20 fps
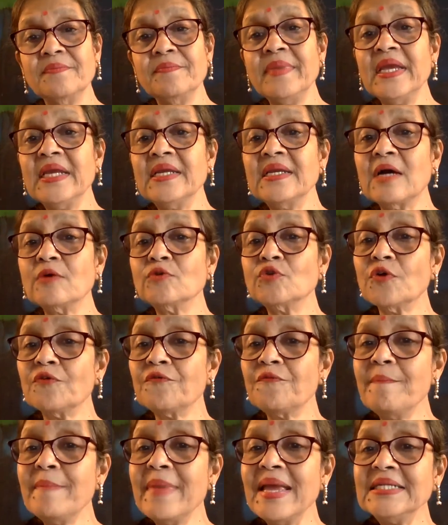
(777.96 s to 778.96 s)
made out of
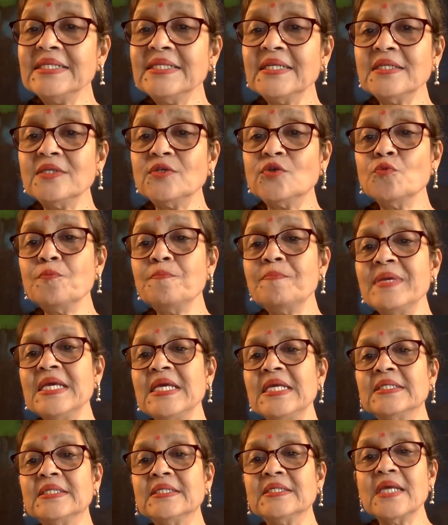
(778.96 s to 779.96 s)
melted
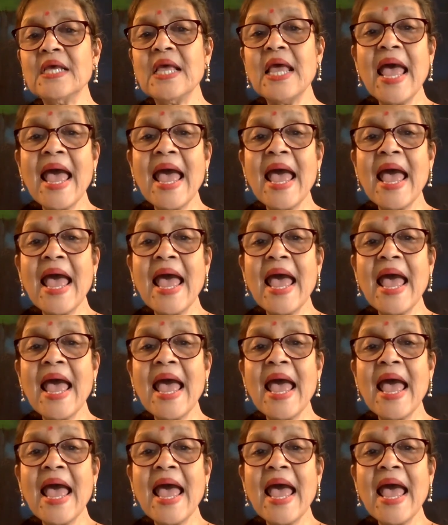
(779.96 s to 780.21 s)
rupees.